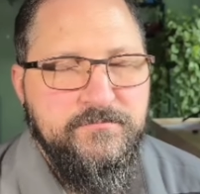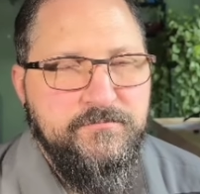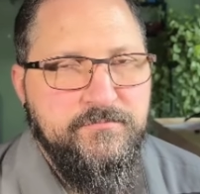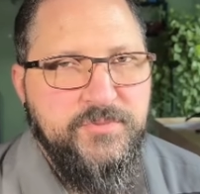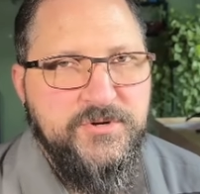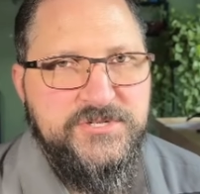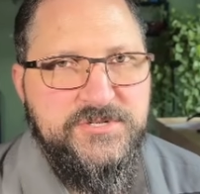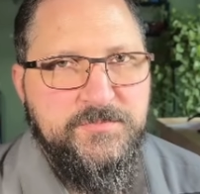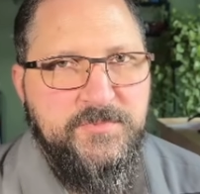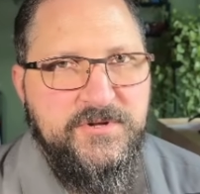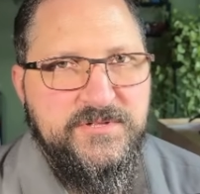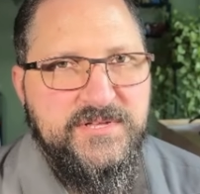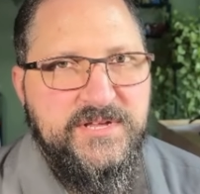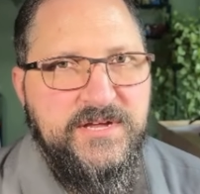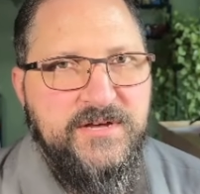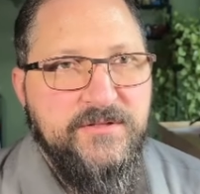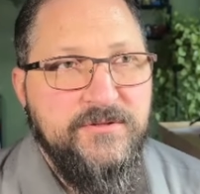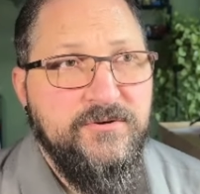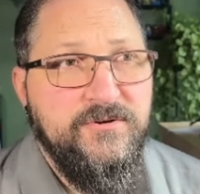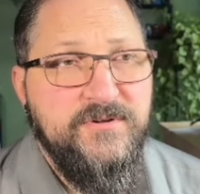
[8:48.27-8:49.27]
push them all
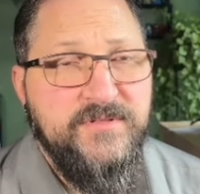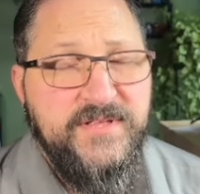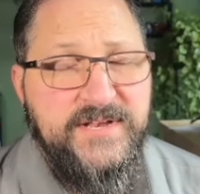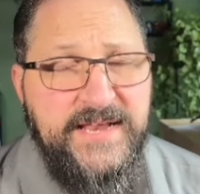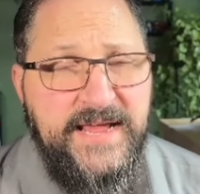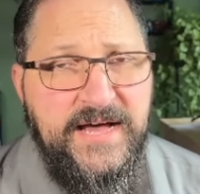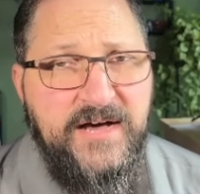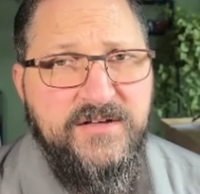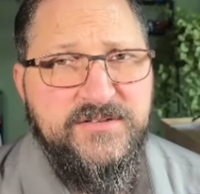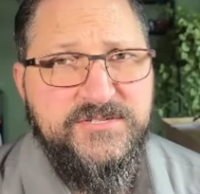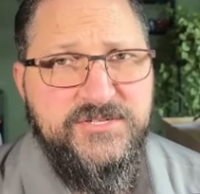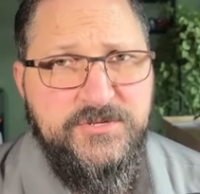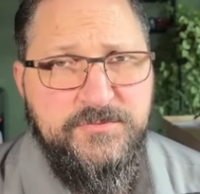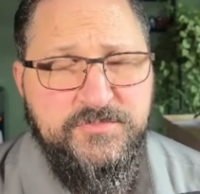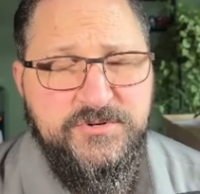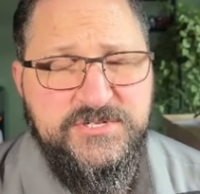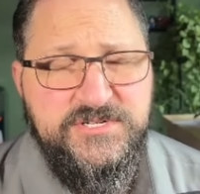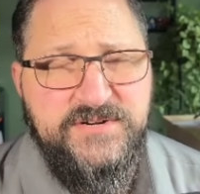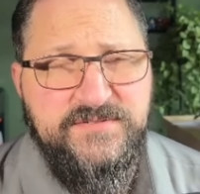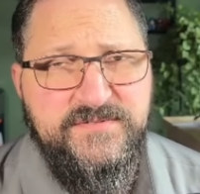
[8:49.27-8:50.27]
together, or the dowels, and you
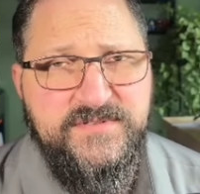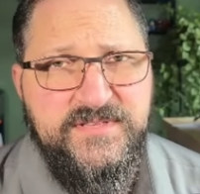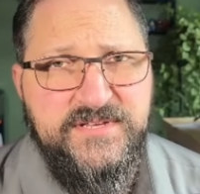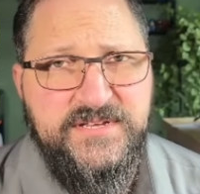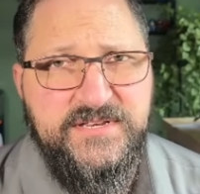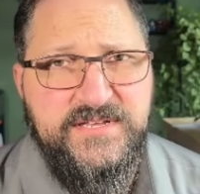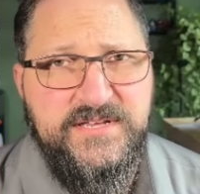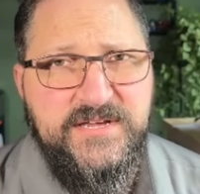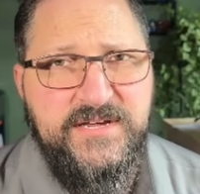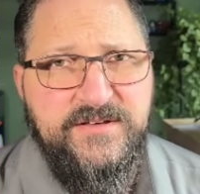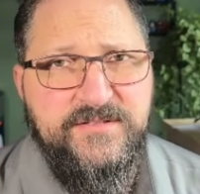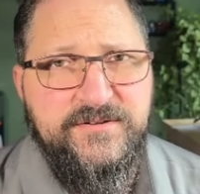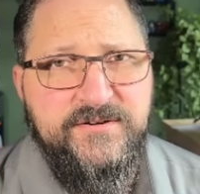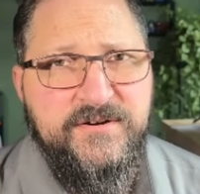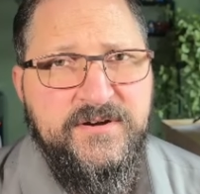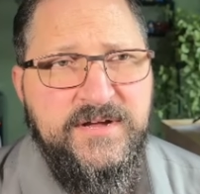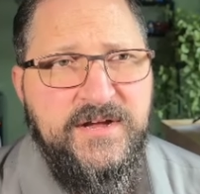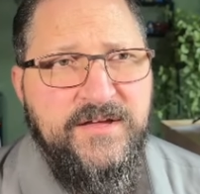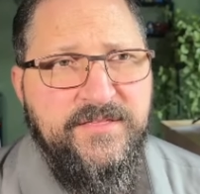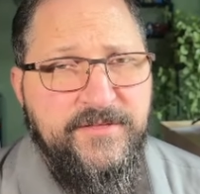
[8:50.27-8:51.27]
push everything together,
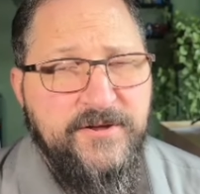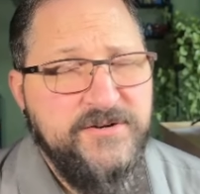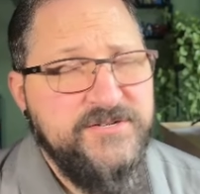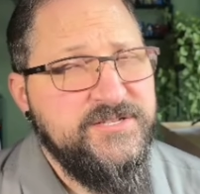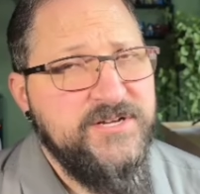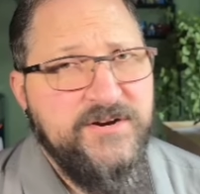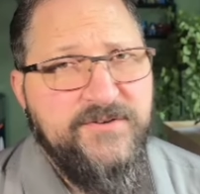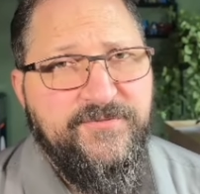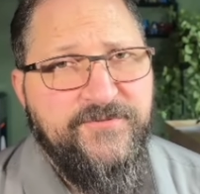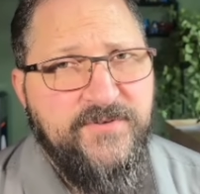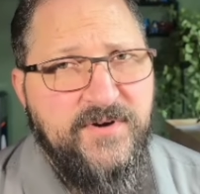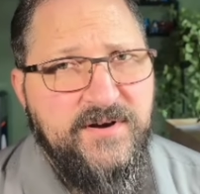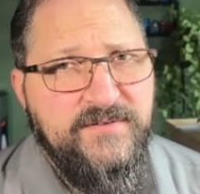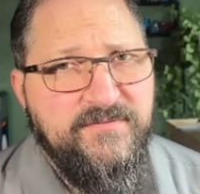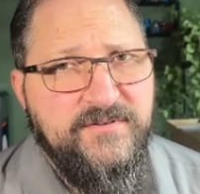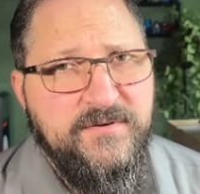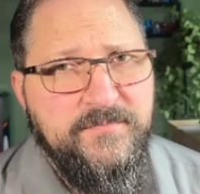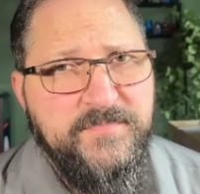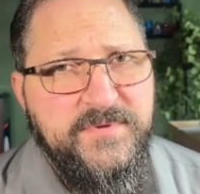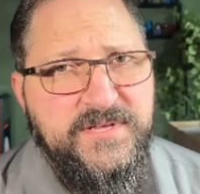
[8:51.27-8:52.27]
they're stuck
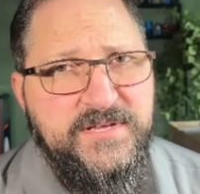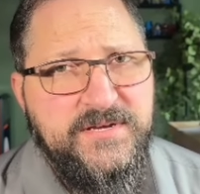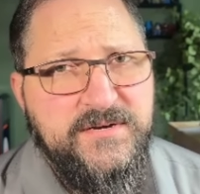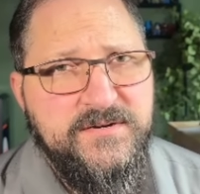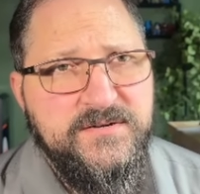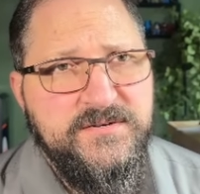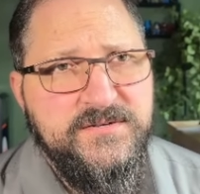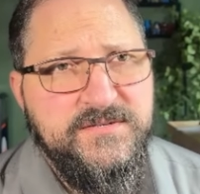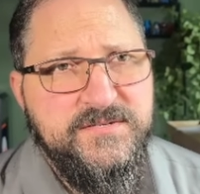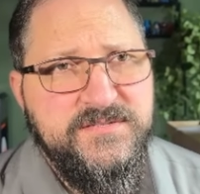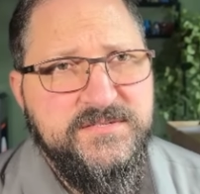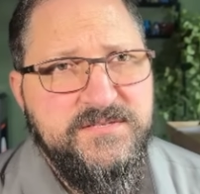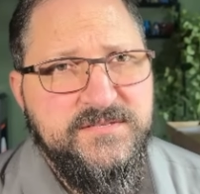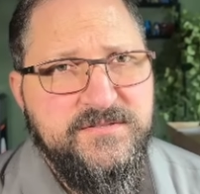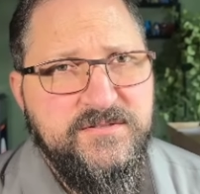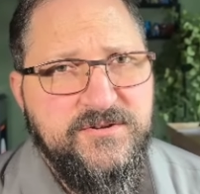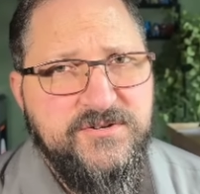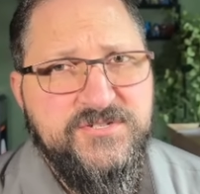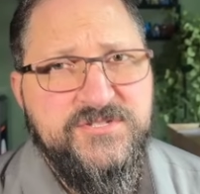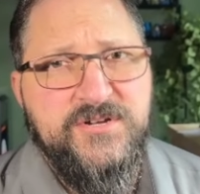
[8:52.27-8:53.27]
forever because
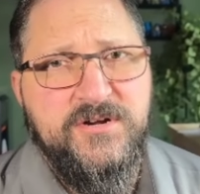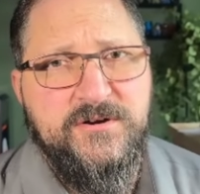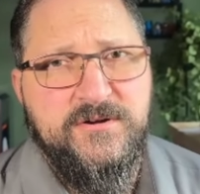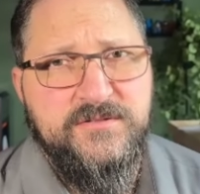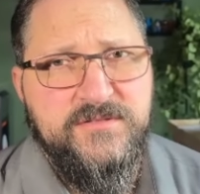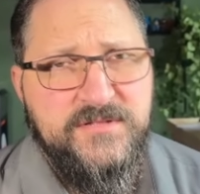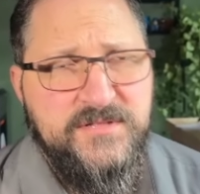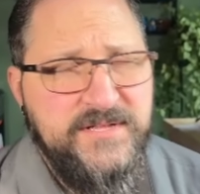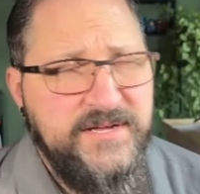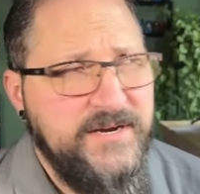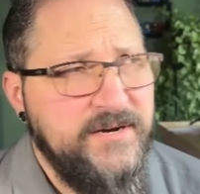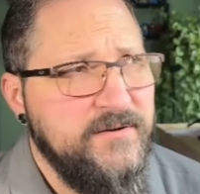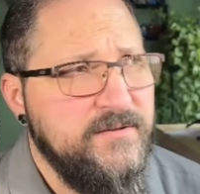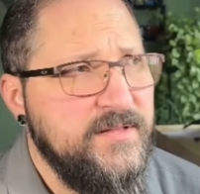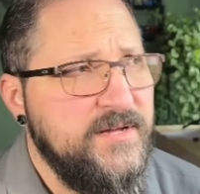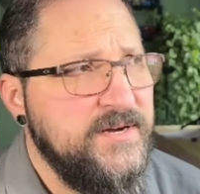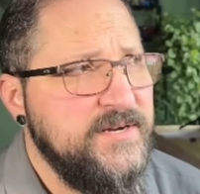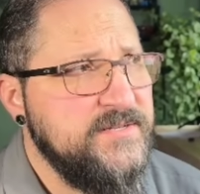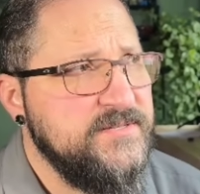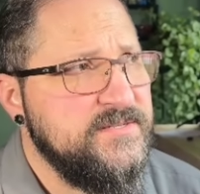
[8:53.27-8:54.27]
they're stuck on the layer
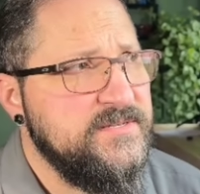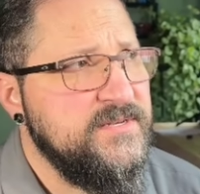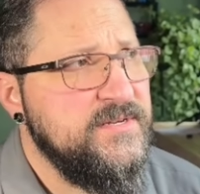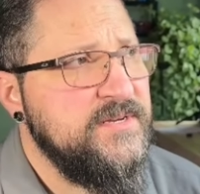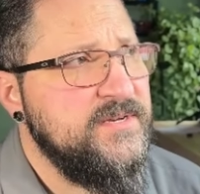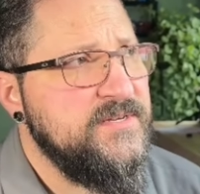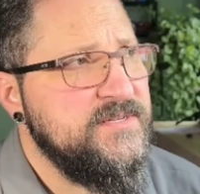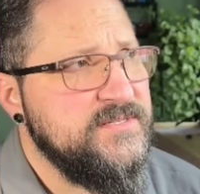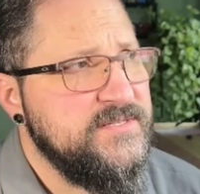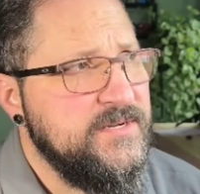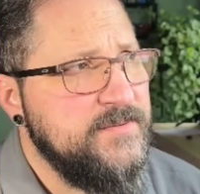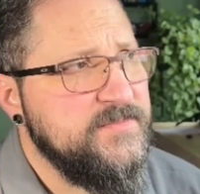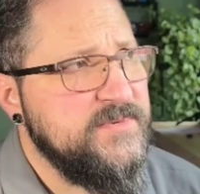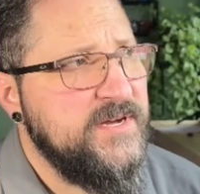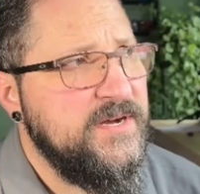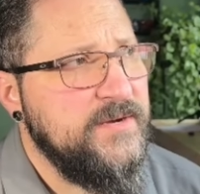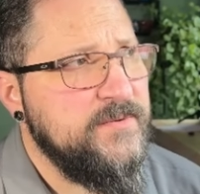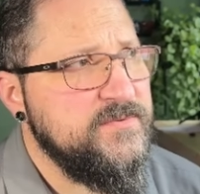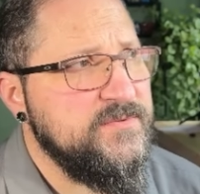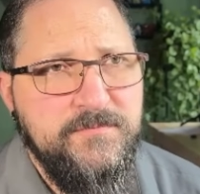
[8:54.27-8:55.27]
lines.
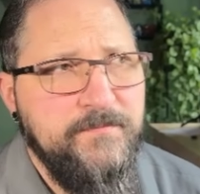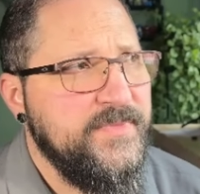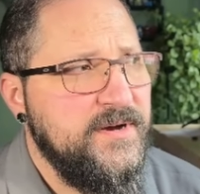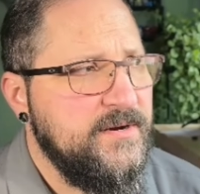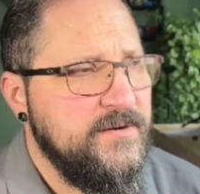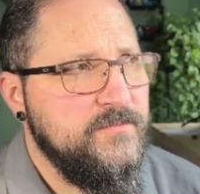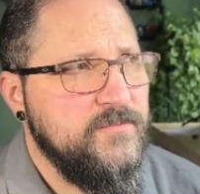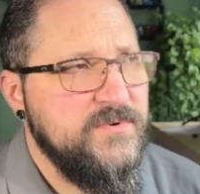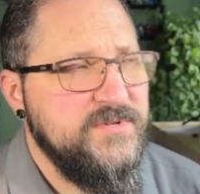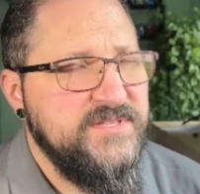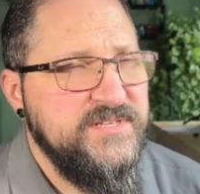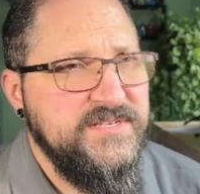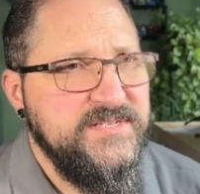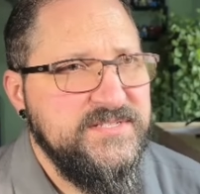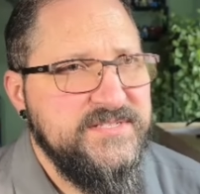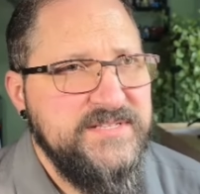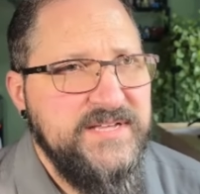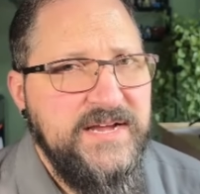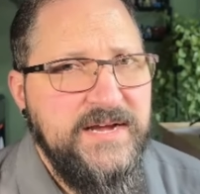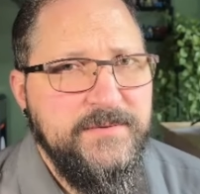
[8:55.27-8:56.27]
Sometimes with these
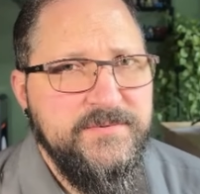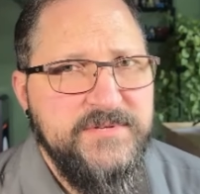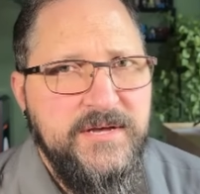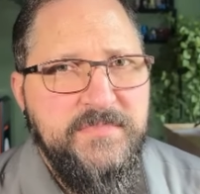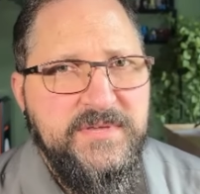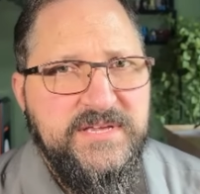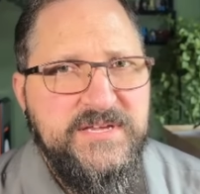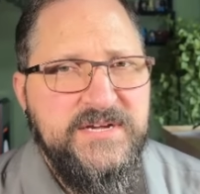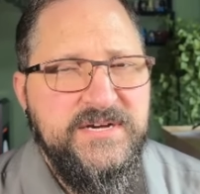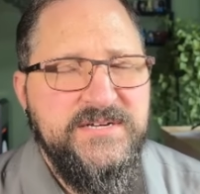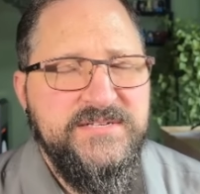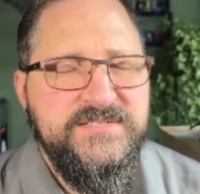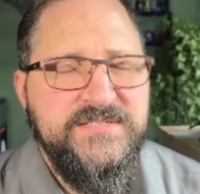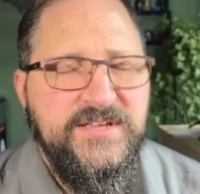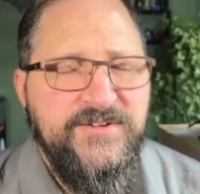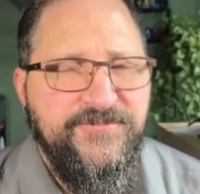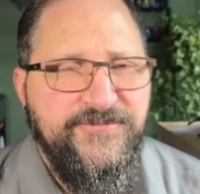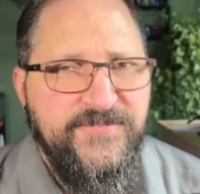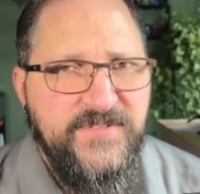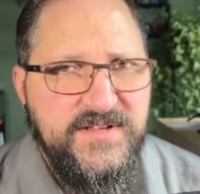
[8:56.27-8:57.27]
snaps, because they
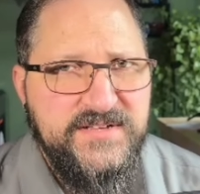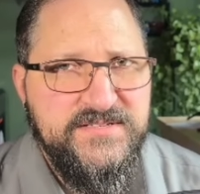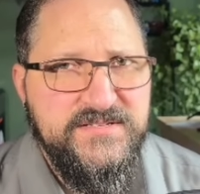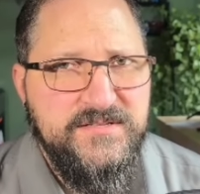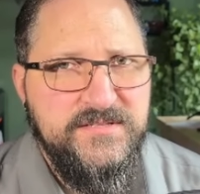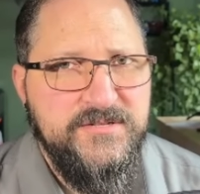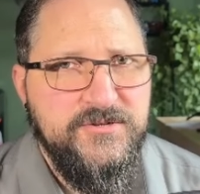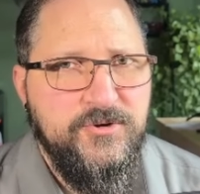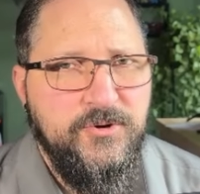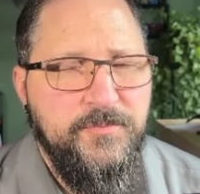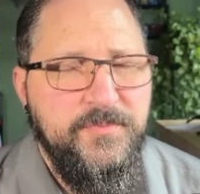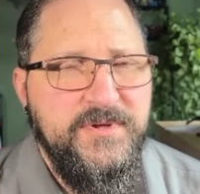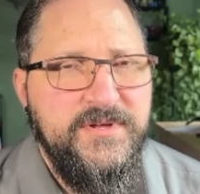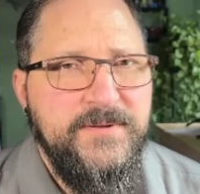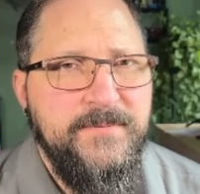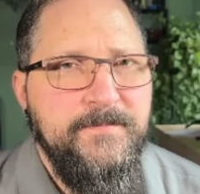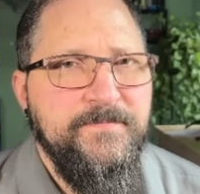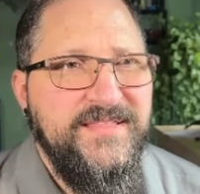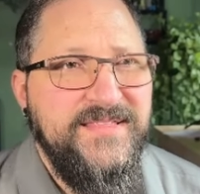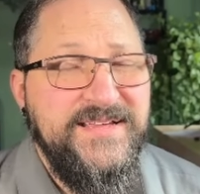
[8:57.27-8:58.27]
flex a little
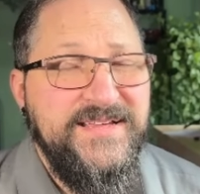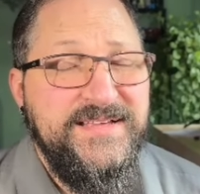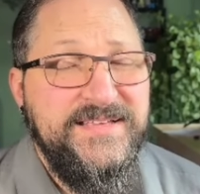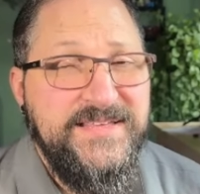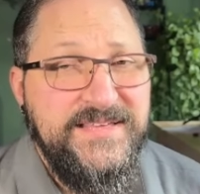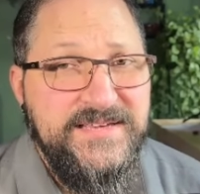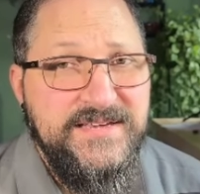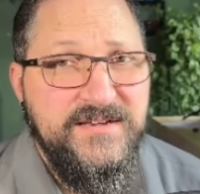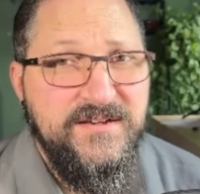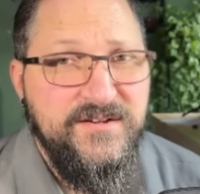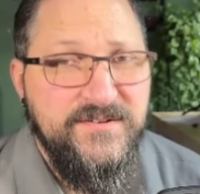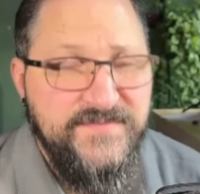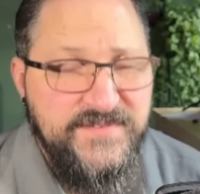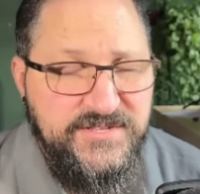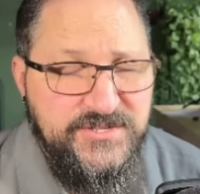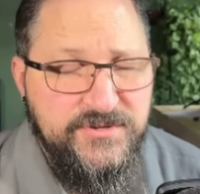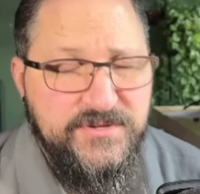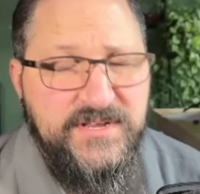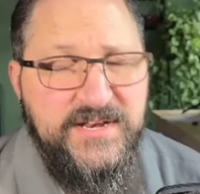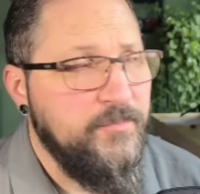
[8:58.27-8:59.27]
bit, they give
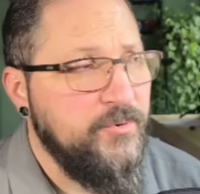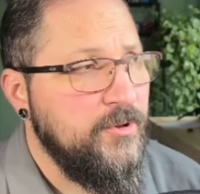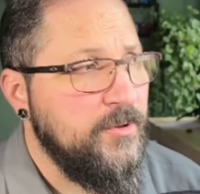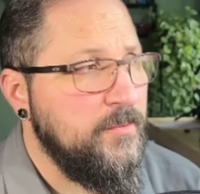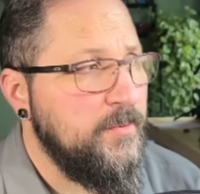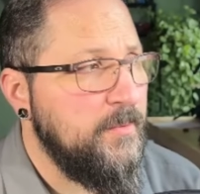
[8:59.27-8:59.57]
and you can pull them